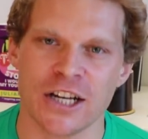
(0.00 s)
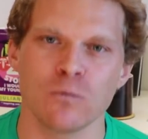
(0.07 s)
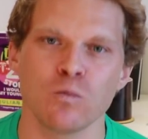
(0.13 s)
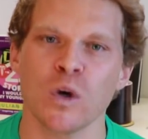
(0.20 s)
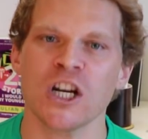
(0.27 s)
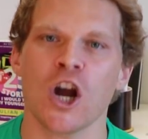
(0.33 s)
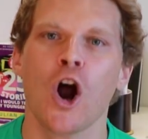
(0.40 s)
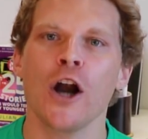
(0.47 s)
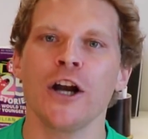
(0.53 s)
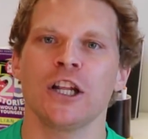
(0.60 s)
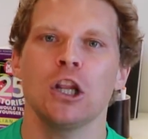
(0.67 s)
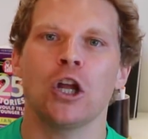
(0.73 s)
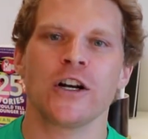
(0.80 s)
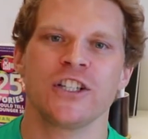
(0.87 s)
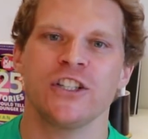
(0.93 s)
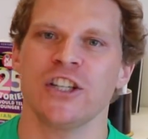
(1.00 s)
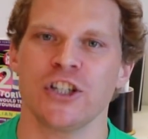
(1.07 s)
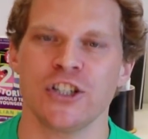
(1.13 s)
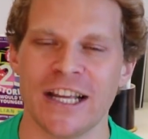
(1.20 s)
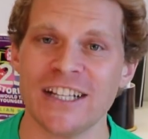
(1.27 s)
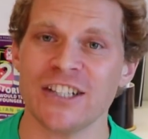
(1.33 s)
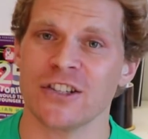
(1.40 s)
and what are the largest
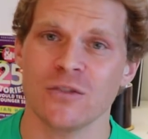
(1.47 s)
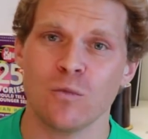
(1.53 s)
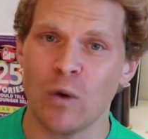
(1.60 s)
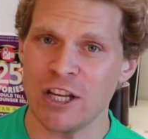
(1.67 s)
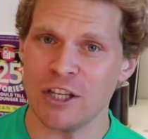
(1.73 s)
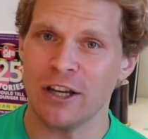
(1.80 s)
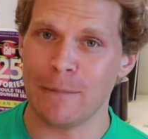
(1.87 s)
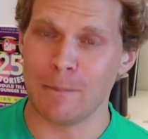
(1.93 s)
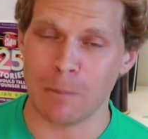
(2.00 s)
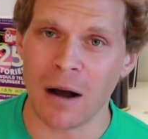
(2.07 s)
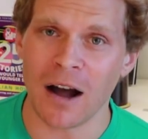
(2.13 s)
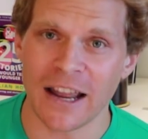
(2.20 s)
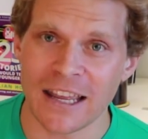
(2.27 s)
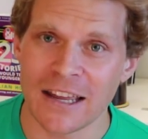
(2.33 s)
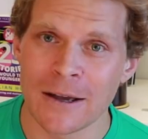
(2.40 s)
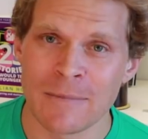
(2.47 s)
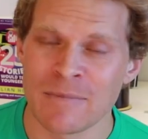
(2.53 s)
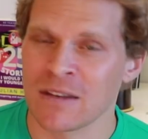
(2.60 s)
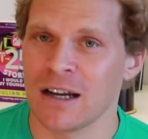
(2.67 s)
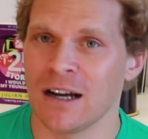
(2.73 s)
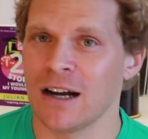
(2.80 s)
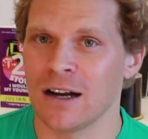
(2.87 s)
exchanges where you can buy
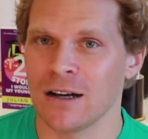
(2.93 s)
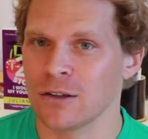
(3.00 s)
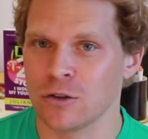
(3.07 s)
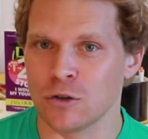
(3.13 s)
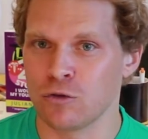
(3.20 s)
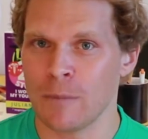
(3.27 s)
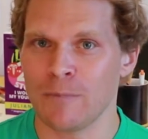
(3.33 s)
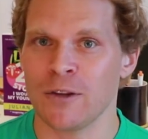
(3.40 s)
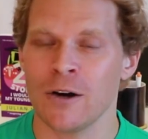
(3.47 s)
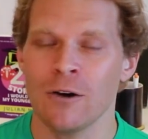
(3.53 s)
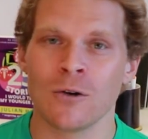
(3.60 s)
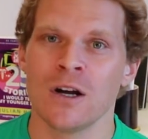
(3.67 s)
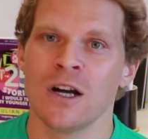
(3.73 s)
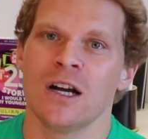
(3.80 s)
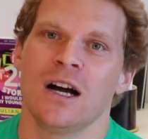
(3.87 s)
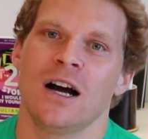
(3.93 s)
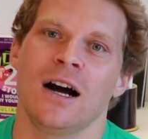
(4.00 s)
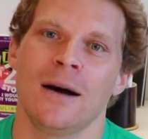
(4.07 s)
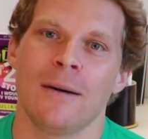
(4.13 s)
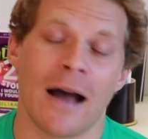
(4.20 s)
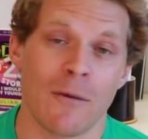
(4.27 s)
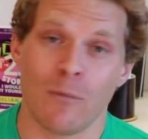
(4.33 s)
crypto?
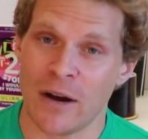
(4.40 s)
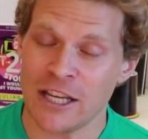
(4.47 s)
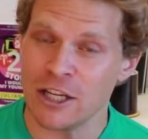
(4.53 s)
I